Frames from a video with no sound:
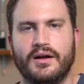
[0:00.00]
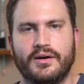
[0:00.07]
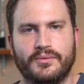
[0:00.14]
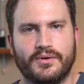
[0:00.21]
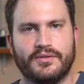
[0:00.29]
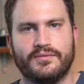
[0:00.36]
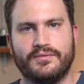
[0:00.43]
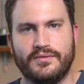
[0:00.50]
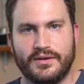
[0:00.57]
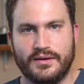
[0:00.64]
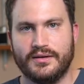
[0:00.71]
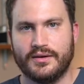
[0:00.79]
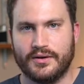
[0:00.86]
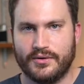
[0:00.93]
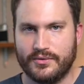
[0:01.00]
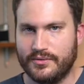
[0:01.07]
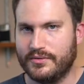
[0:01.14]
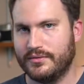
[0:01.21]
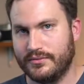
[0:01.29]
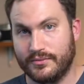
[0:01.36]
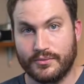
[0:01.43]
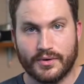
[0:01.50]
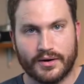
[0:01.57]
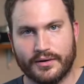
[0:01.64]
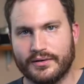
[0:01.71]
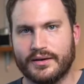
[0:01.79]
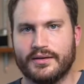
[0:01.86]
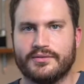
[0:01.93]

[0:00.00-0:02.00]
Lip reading: with video work.